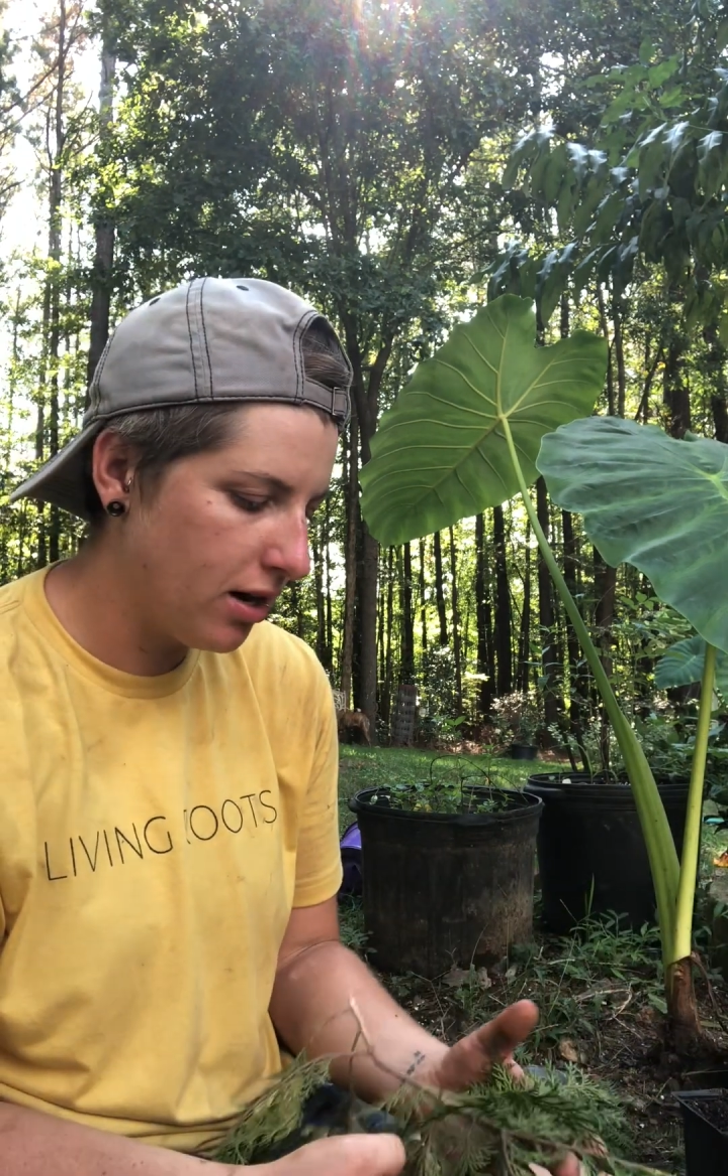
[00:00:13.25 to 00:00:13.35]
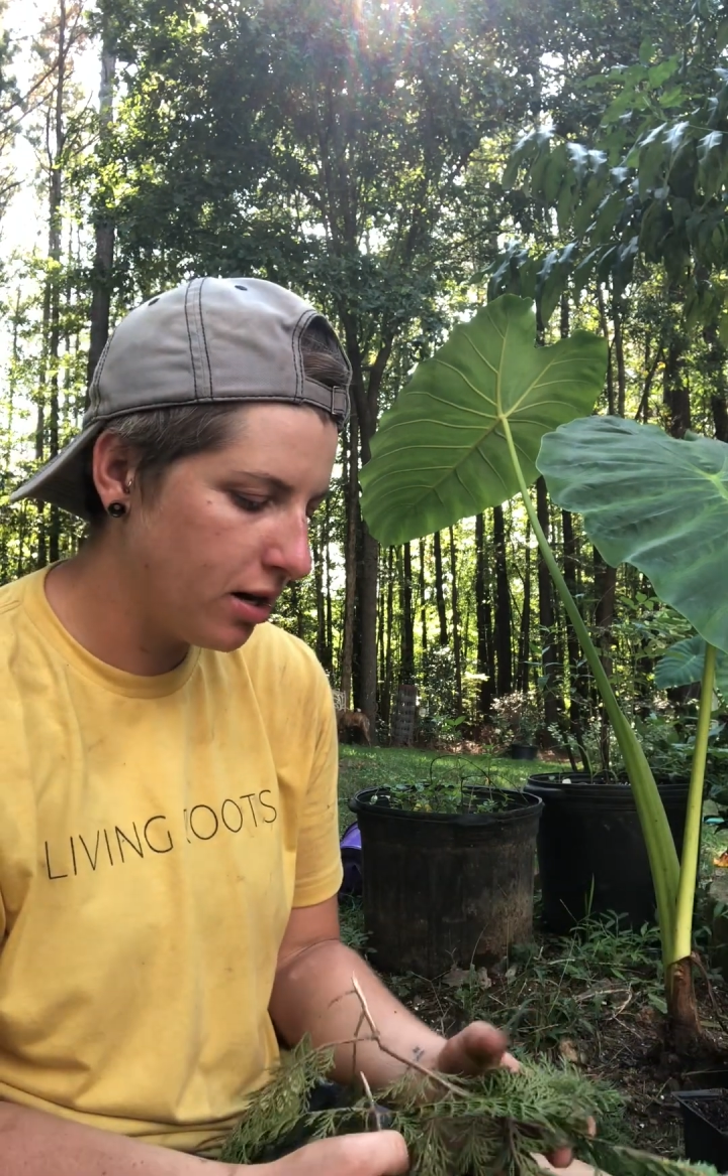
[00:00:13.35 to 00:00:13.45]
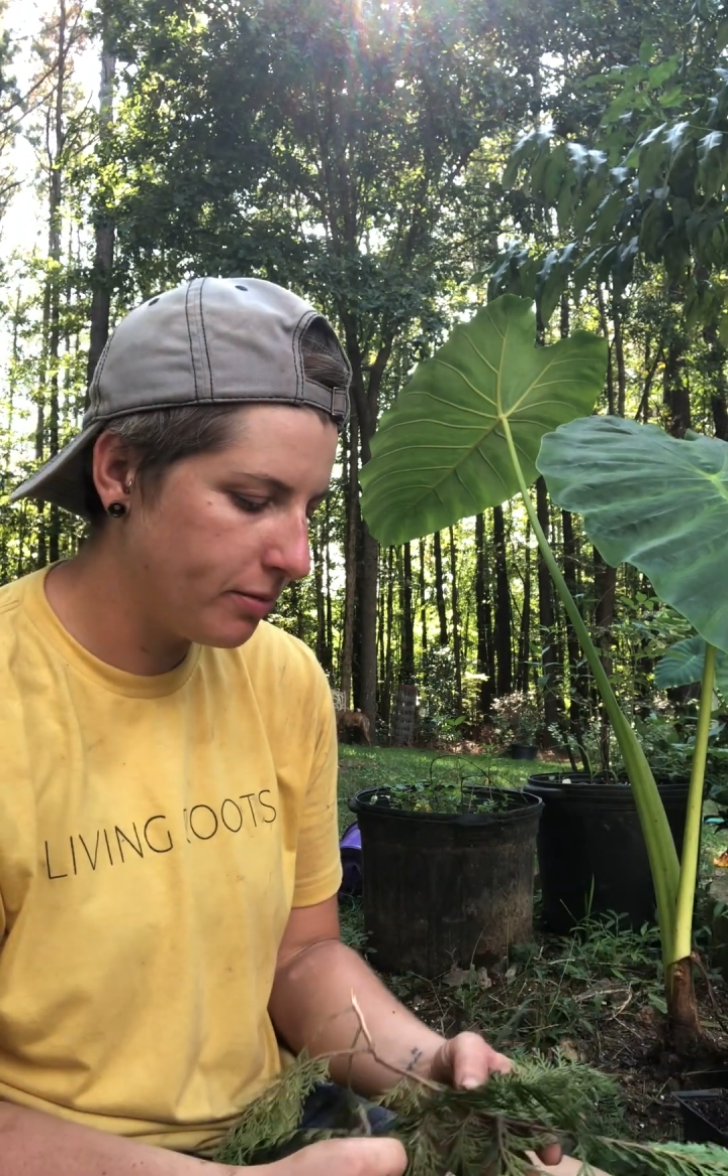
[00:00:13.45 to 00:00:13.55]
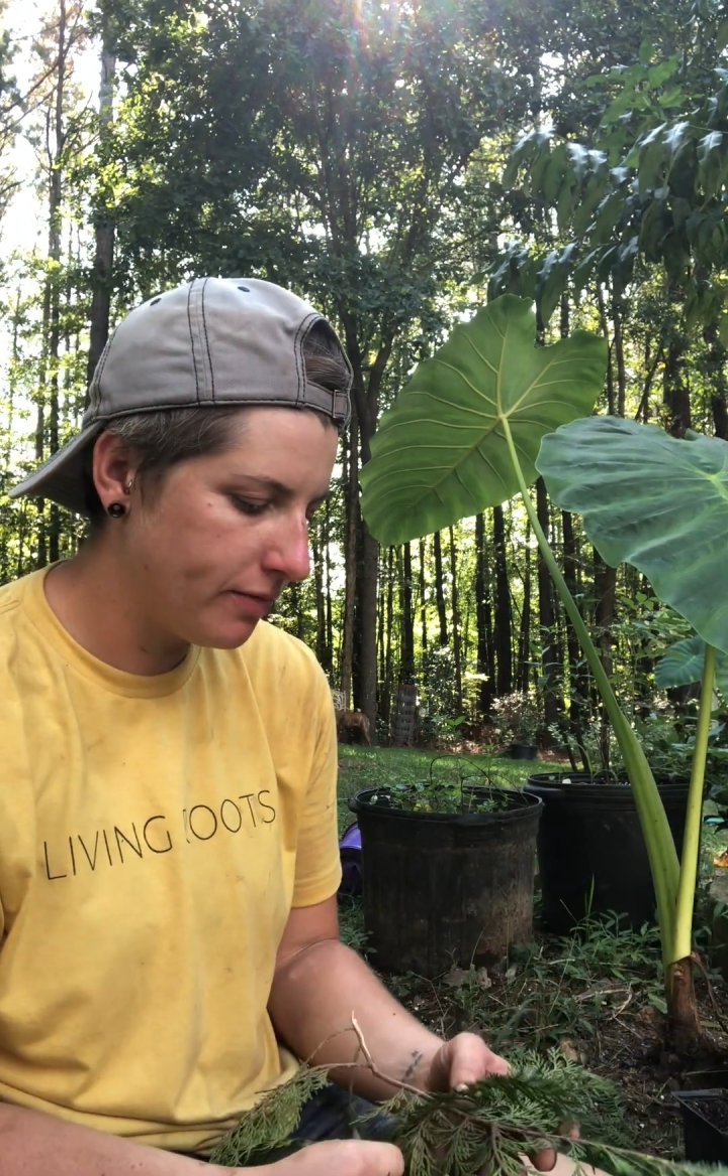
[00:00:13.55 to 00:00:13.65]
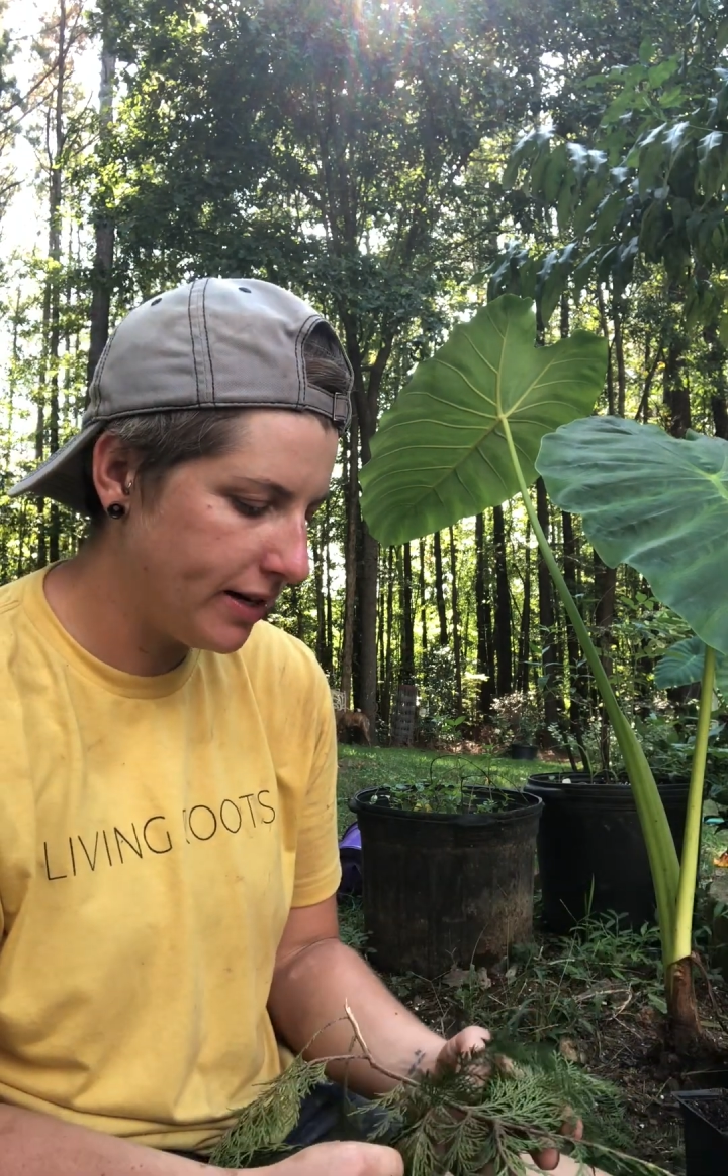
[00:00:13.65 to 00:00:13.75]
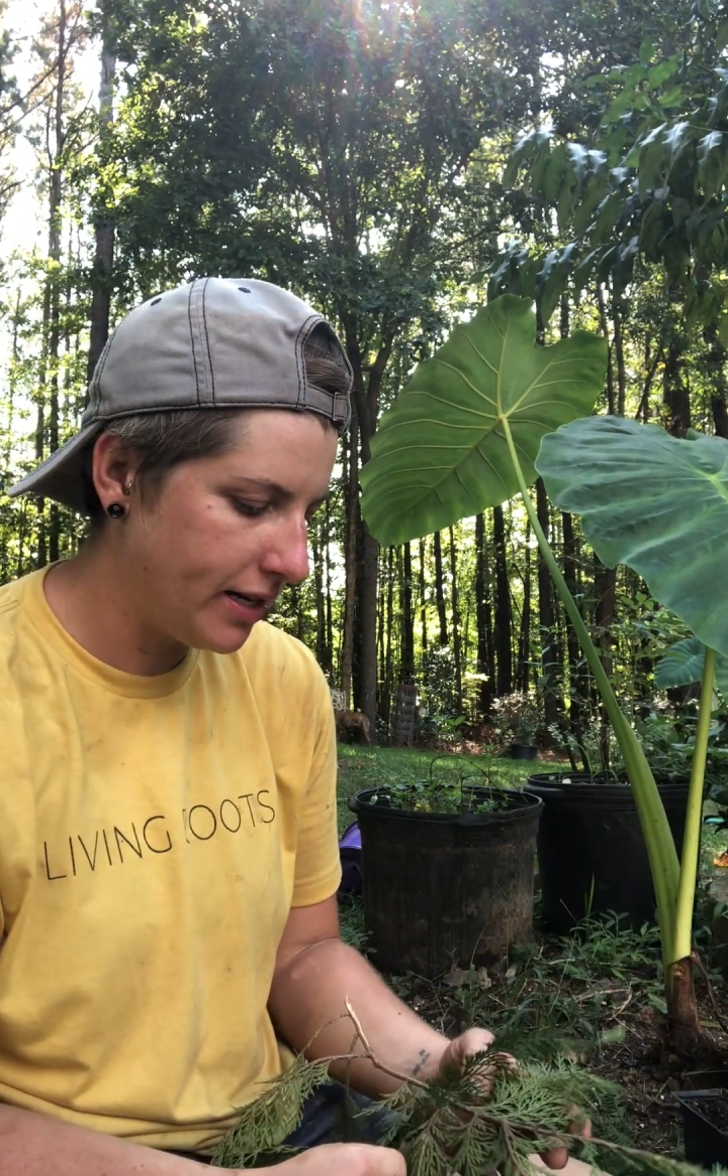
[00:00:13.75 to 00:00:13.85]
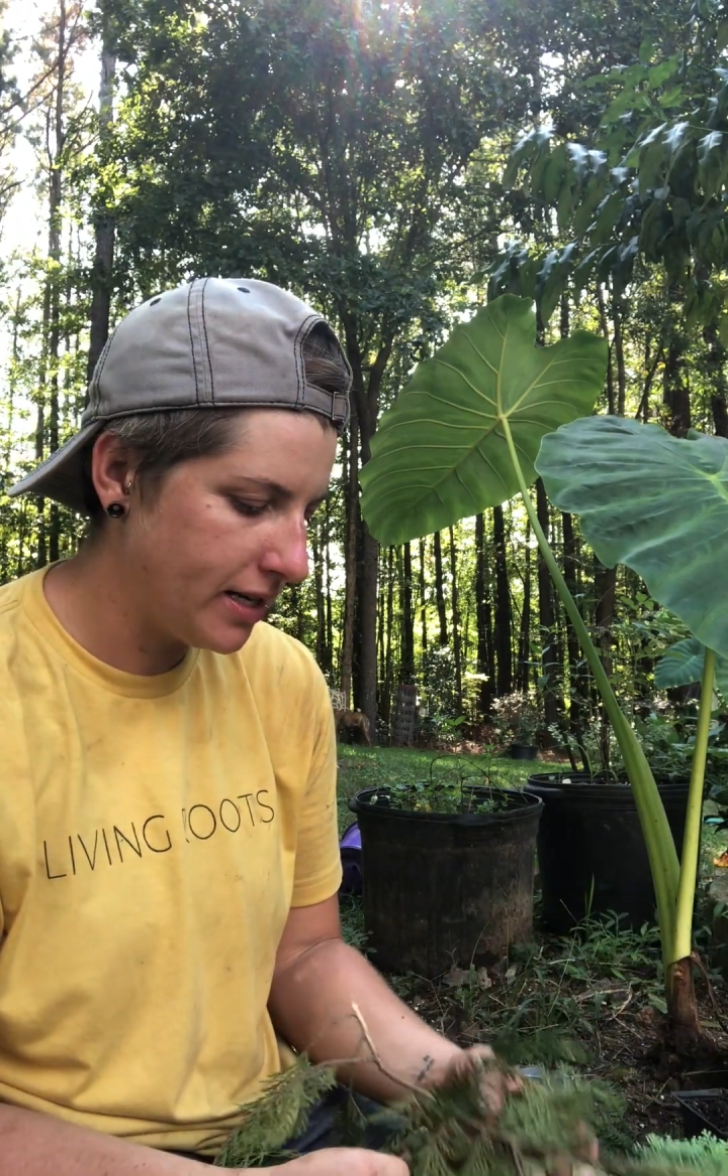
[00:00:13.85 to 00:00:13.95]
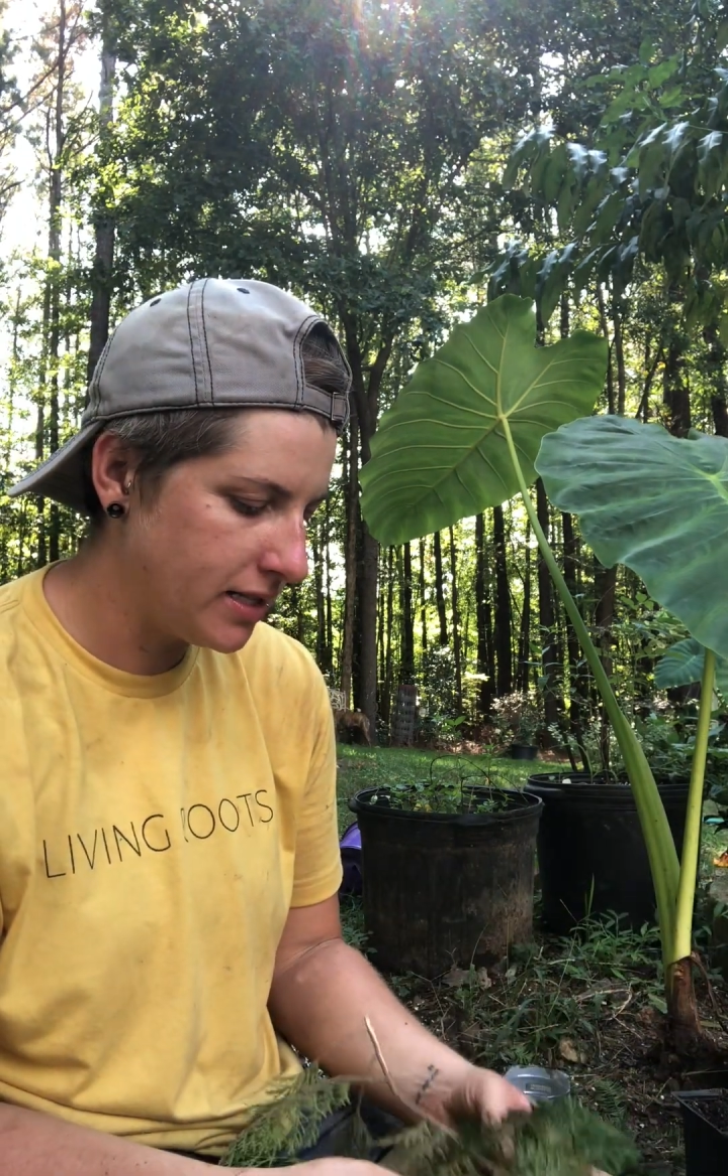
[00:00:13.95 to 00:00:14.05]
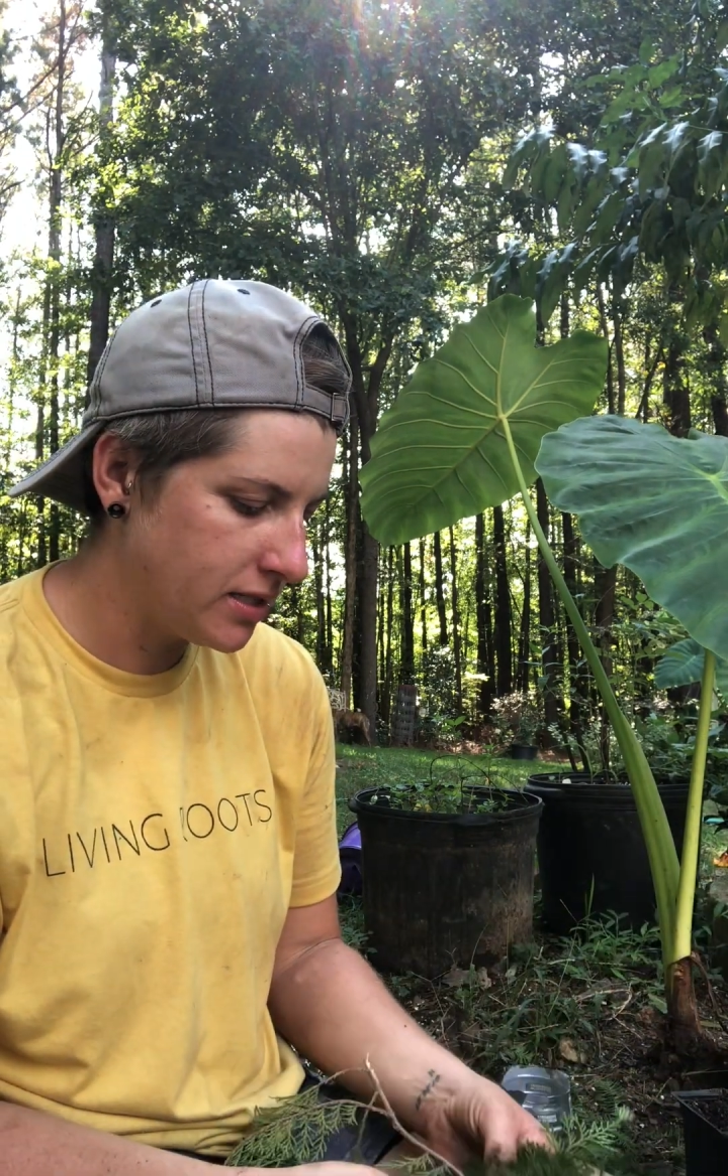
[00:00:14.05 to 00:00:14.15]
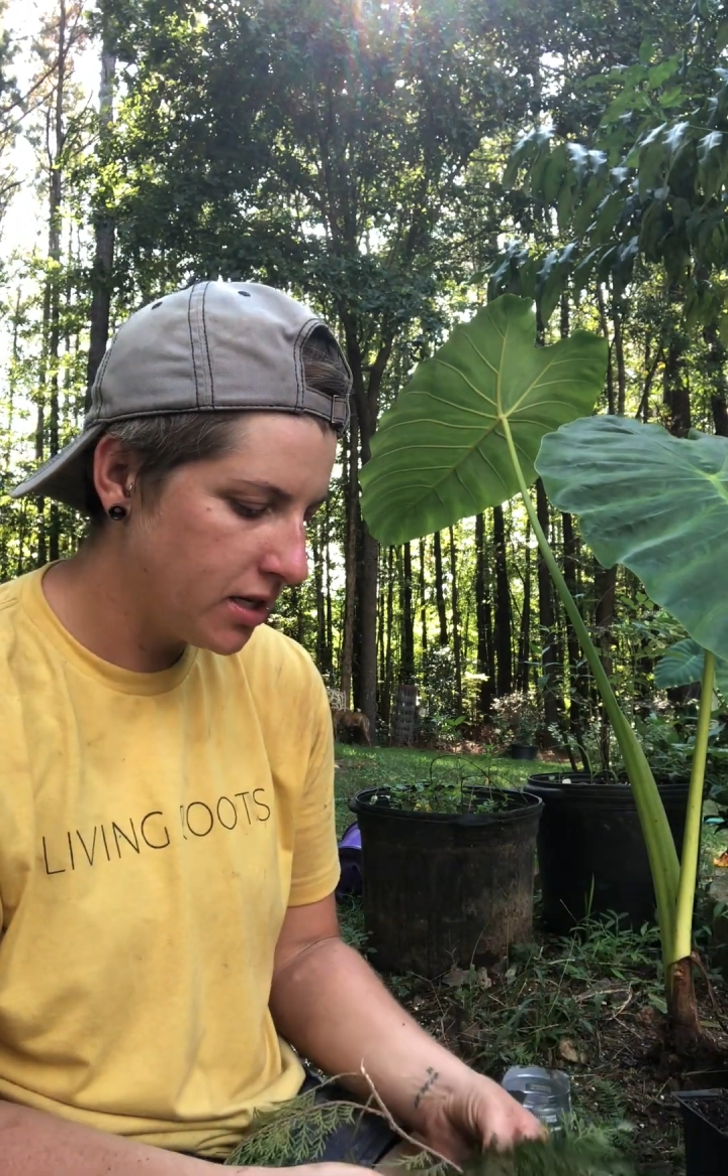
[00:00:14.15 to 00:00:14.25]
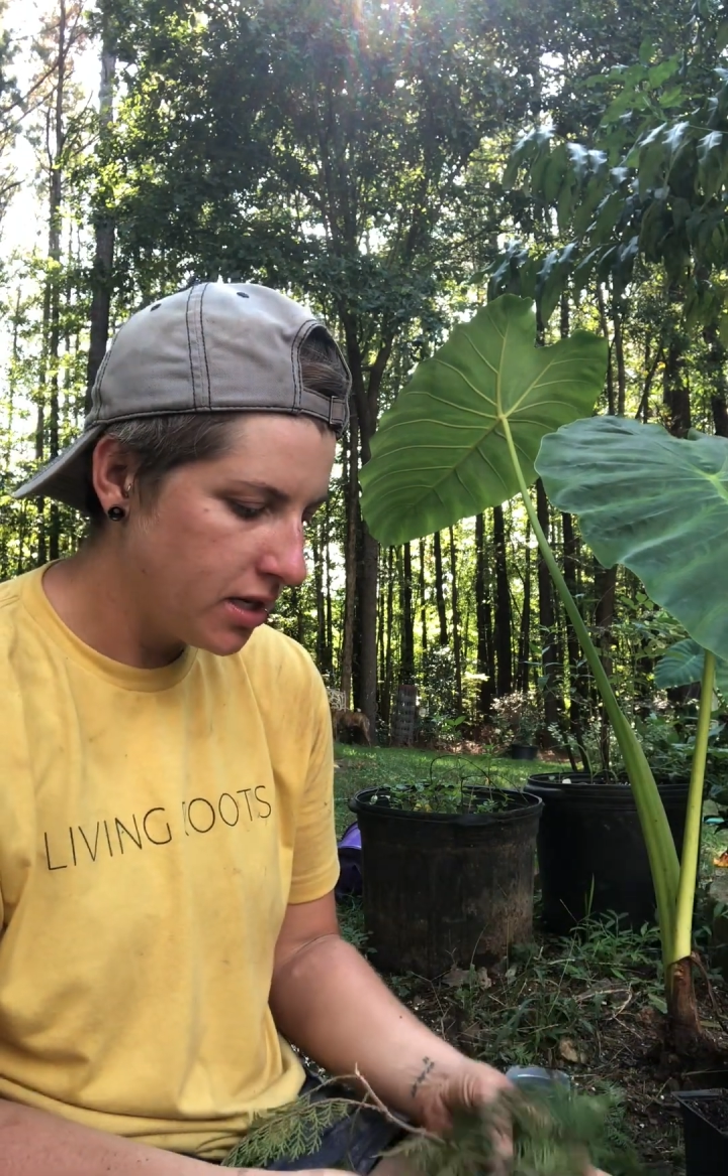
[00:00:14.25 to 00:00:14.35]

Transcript: arborvitaes.